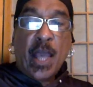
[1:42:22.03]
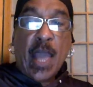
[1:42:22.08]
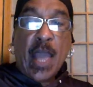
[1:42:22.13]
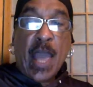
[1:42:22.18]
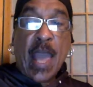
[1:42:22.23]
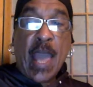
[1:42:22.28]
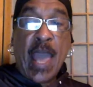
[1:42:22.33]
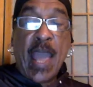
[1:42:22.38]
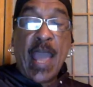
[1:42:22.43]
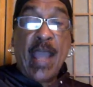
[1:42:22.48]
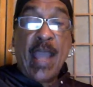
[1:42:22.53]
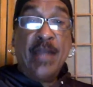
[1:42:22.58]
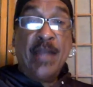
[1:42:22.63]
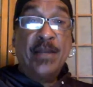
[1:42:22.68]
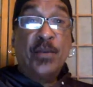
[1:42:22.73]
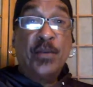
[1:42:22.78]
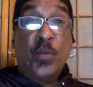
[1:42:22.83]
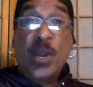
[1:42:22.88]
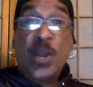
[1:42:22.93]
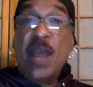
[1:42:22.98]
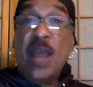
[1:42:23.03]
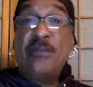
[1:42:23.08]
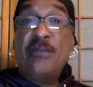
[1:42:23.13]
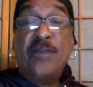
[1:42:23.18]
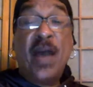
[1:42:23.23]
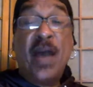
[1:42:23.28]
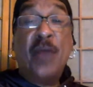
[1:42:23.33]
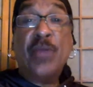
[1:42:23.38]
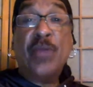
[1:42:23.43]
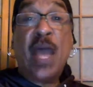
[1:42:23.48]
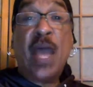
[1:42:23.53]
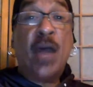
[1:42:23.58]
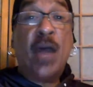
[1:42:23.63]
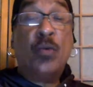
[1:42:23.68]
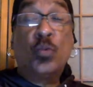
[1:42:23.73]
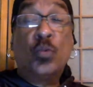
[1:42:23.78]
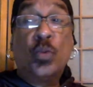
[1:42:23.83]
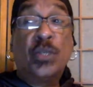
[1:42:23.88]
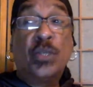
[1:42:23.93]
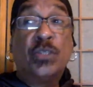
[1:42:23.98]
And what I found out
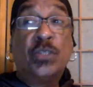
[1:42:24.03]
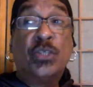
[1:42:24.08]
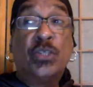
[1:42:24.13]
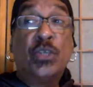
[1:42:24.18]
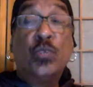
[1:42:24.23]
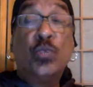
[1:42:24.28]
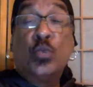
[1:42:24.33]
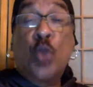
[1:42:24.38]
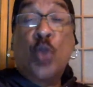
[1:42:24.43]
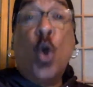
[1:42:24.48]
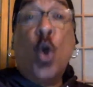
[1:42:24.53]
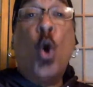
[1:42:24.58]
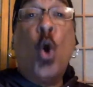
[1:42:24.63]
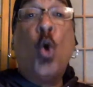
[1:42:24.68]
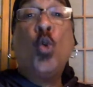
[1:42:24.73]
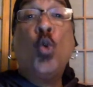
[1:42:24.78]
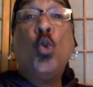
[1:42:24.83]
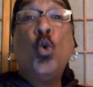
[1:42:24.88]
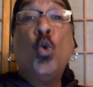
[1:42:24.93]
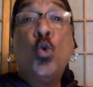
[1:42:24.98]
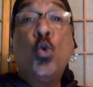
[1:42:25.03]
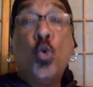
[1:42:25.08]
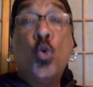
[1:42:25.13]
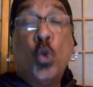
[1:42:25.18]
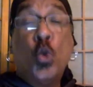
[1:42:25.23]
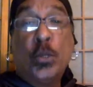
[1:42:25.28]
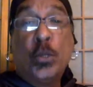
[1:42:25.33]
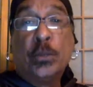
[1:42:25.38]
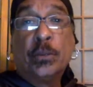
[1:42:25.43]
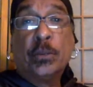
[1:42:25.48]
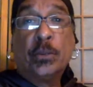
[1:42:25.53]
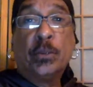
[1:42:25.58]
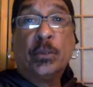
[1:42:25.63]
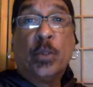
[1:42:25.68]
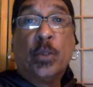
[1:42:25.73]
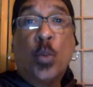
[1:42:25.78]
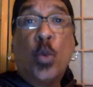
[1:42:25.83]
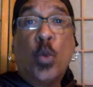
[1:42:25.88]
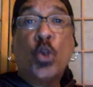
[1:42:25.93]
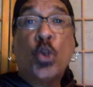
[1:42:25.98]
was the Olu, the
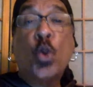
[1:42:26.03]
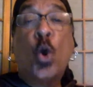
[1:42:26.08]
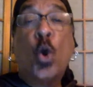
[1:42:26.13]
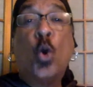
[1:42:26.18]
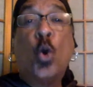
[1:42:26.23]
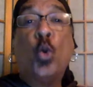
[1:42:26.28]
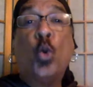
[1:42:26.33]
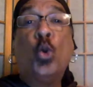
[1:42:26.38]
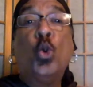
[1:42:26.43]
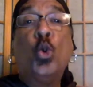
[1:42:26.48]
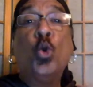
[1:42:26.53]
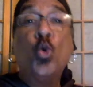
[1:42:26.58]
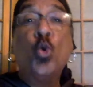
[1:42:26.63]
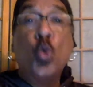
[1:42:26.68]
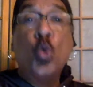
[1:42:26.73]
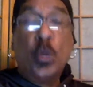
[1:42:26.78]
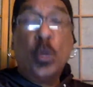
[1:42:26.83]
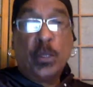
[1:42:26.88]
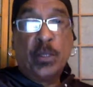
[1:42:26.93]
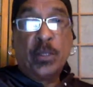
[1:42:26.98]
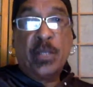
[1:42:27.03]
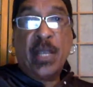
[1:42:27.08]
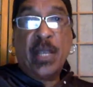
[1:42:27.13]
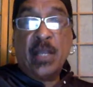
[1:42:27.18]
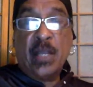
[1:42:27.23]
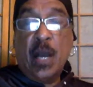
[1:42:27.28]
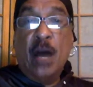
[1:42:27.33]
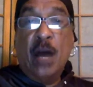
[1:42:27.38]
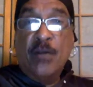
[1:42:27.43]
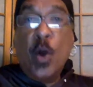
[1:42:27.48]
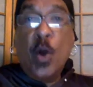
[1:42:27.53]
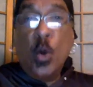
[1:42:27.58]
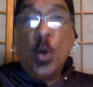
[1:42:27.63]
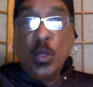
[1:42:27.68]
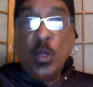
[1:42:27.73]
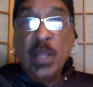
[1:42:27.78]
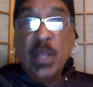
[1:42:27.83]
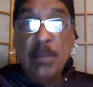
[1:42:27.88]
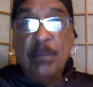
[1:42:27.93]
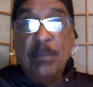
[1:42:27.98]
word Olu of
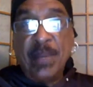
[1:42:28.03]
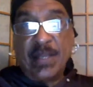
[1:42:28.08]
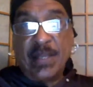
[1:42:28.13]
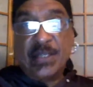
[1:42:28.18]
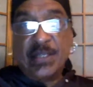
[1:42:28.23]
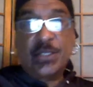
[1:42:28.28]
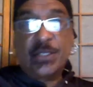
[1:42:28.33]
Olympics.